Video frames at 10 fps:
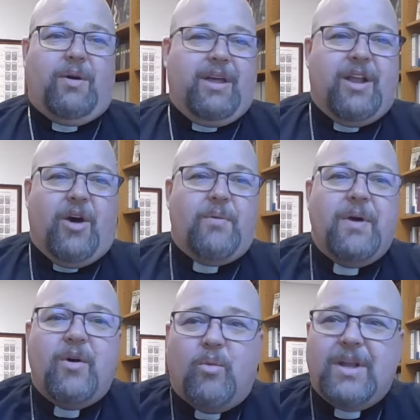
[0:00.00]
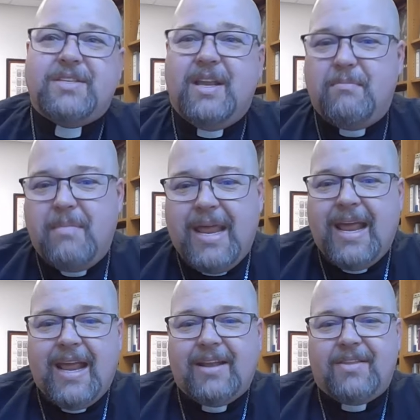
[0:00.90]
You know, what does it
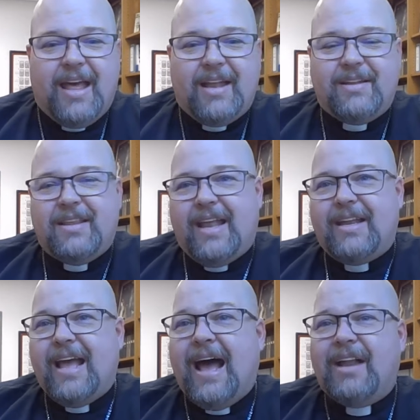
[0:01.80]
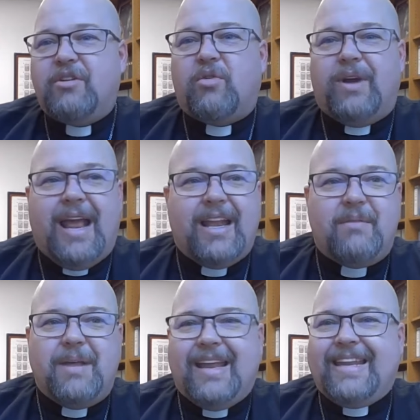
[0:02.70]
mean that that God
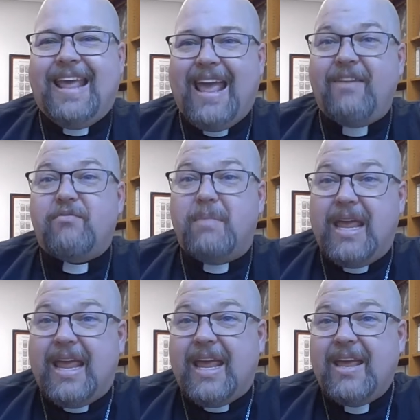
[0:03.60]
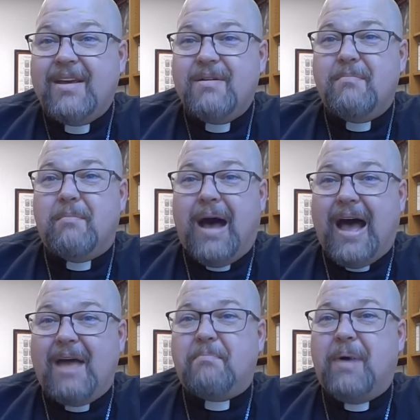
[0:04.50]
created me and gave me
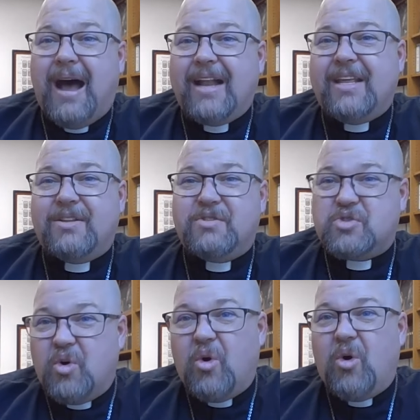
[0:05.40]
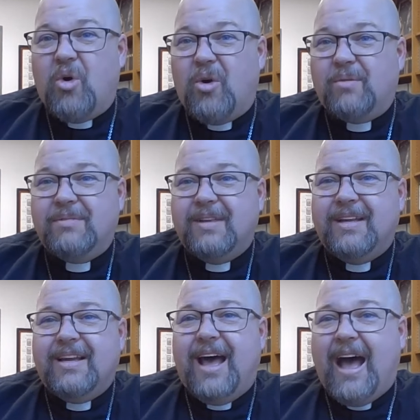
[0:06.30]
my body and soul,
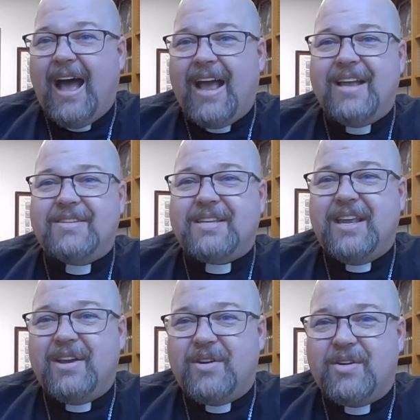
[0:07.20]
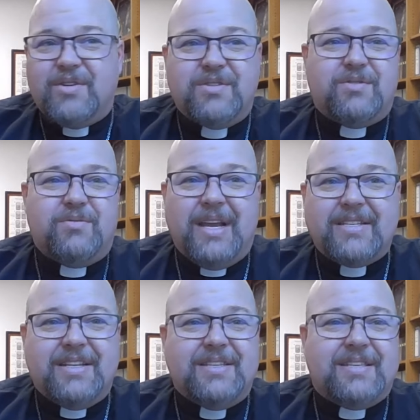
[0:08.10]
eyes, ears,
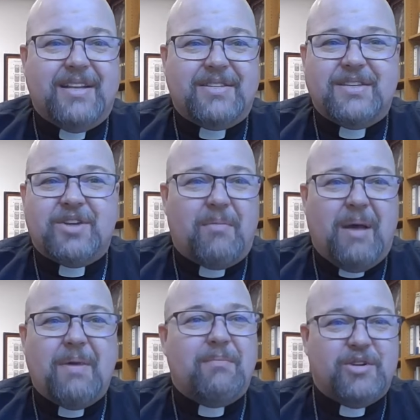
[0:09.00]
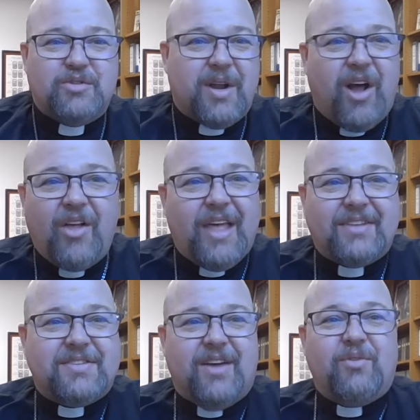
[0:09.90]
reason, senses, all my members, right? All
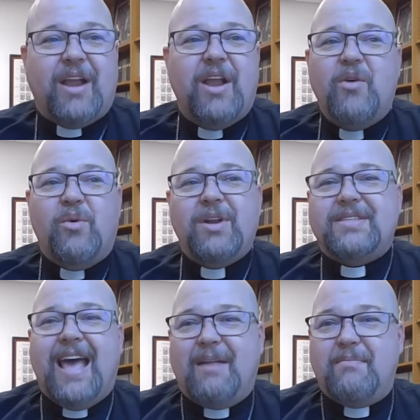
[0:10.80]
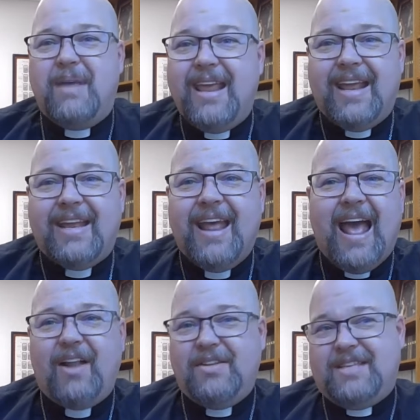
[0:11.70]
that stuff, right? What does that mean?
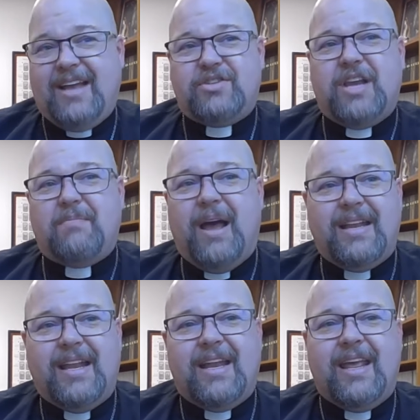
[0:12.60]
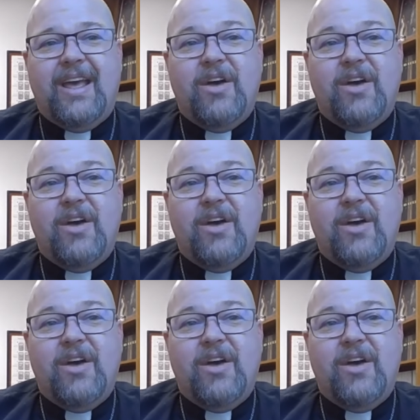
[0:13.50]
How does that shape my identity?